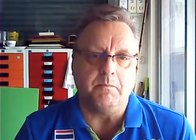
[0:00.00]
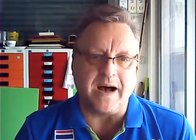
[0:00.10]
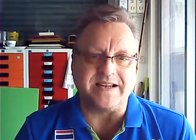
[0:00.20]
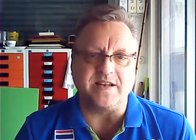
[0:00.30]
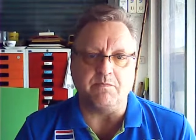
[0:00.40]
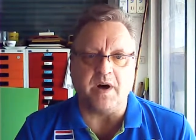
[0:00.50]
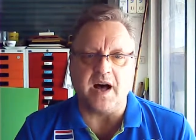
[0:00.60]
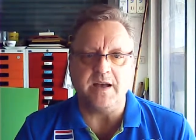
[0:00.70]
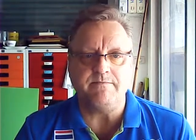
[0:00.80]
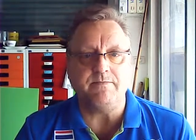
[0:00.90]
passing
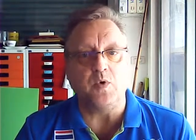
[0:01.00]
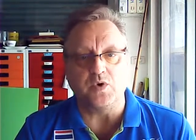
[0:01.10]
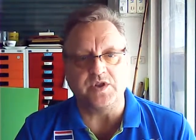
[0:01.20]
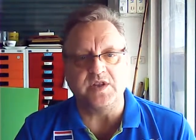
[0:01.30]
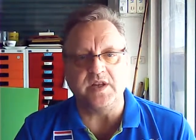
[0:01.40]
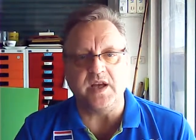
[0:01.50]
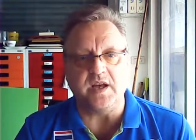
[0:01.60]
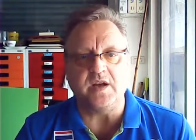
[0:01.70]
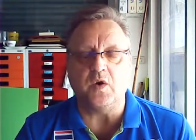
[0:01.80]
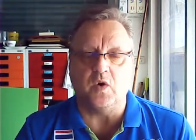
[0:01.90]
by or
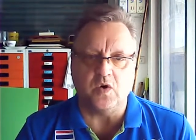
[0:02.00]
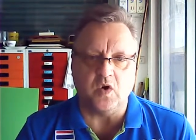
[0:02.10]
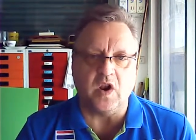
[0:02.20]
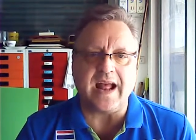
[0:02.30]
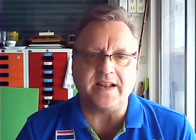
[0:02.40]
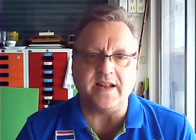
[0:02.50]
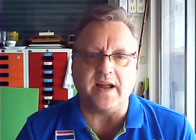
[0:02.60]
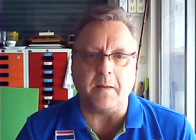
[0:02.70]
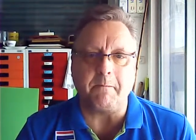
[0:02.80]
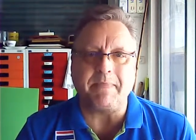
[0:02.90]
seeing or collecting